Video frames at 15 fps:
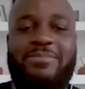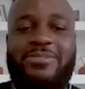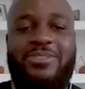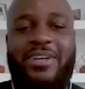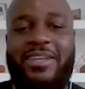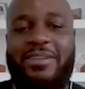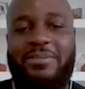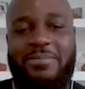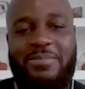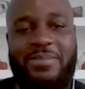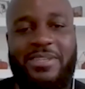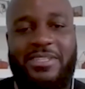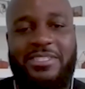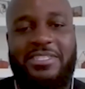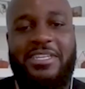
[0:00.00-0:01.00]
trying to
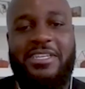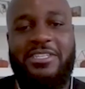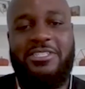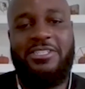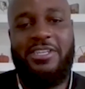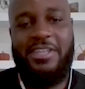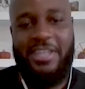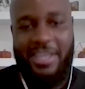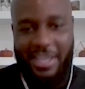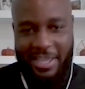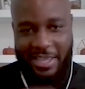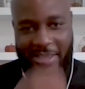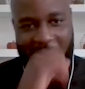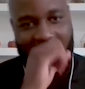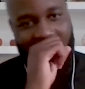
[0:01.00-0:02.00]
be a G and shit.
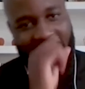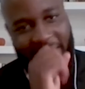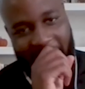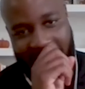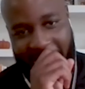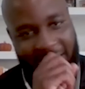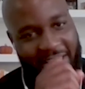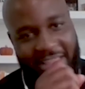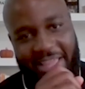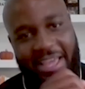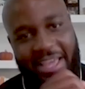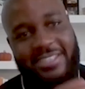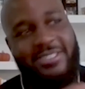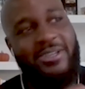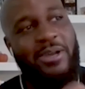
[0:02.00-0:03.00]
But
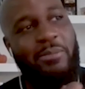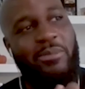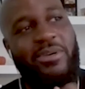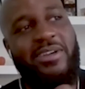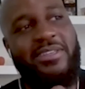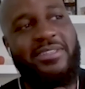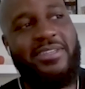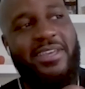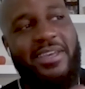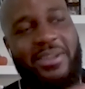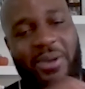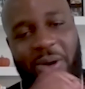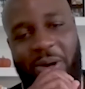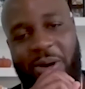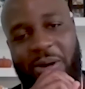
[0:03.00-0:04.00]
I started breathing kind
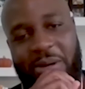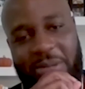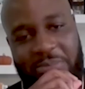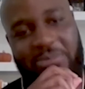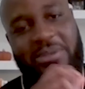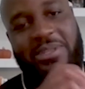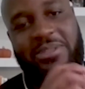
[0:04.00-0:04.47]
of hard when the little